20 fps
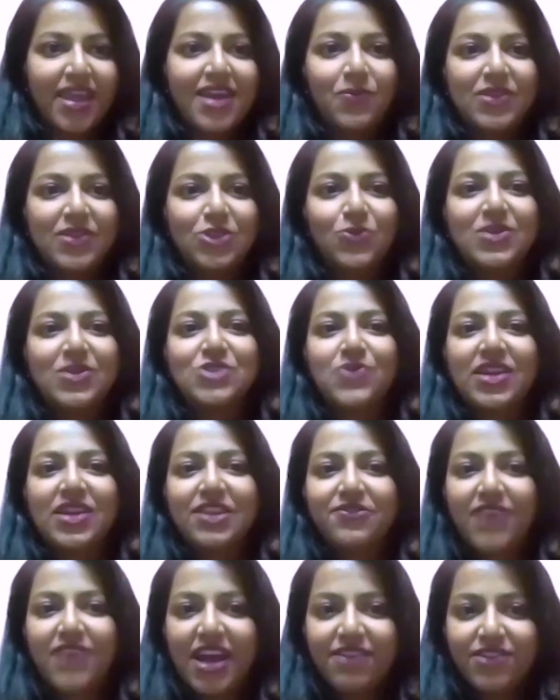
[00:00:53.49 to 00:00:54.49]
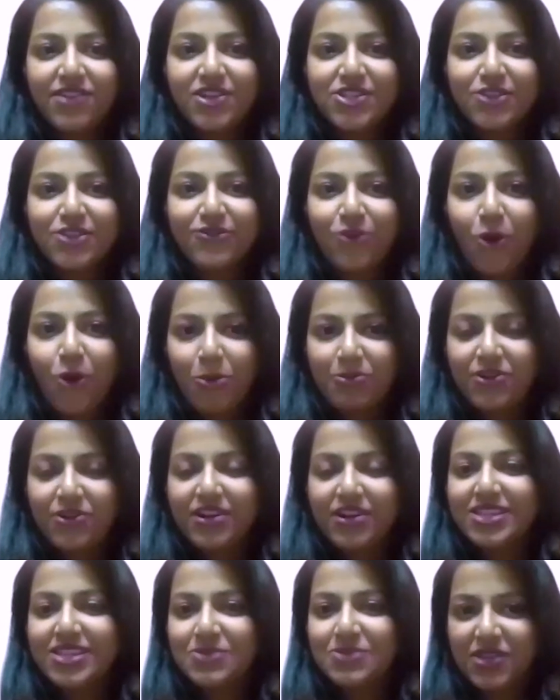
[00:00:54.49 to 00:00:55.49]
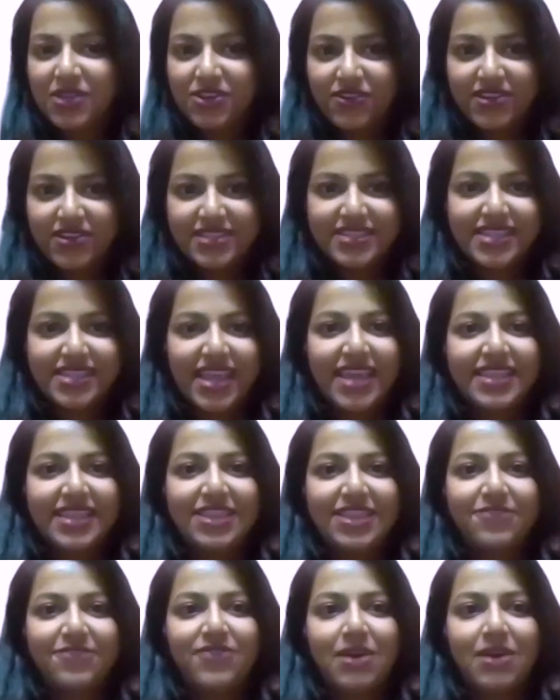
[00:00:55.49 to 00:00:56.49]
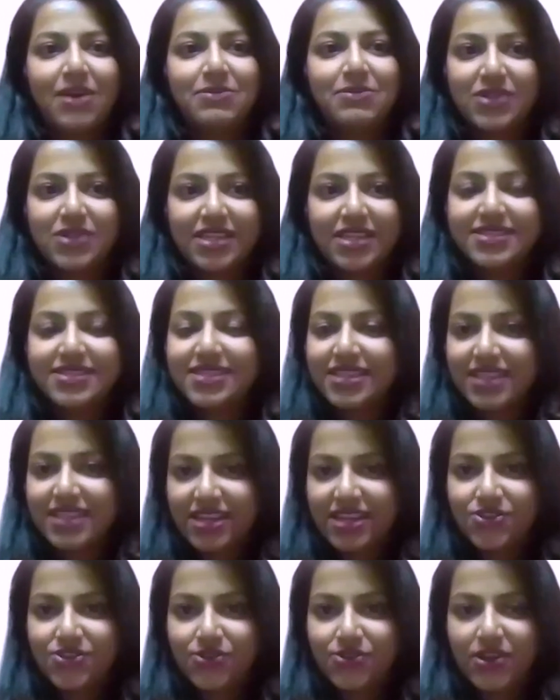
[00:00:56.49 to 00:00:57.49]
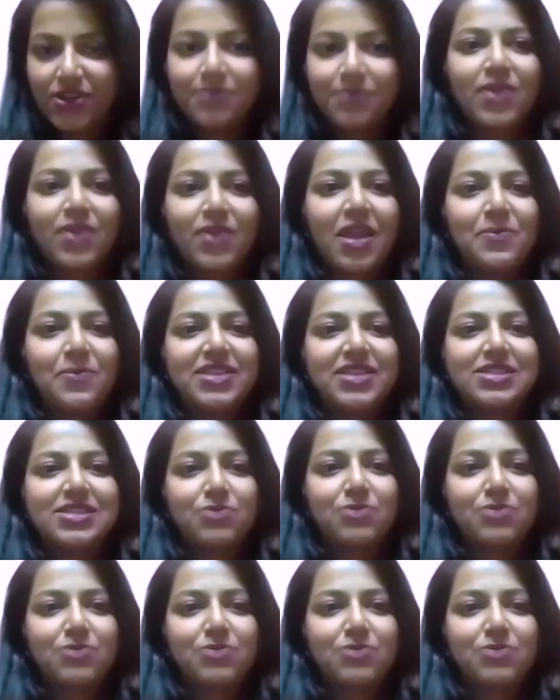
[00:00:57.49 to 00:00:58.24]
With over 25 years of corporate experience in the pharmaceuticals industry, Mr.